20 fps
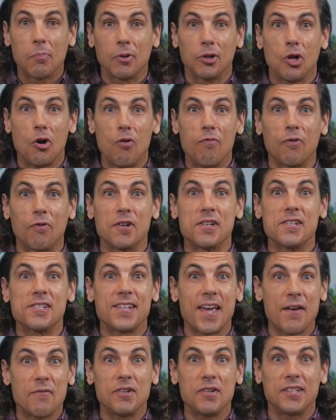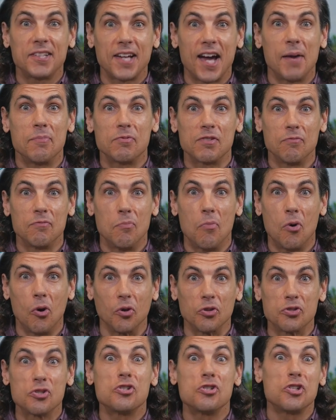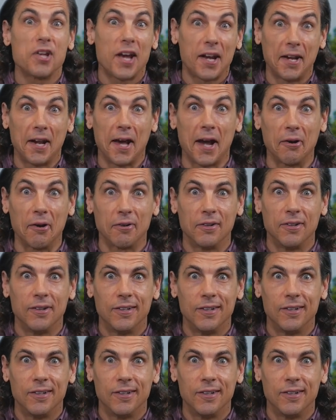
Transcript: below for seven types of mulch. Check it out.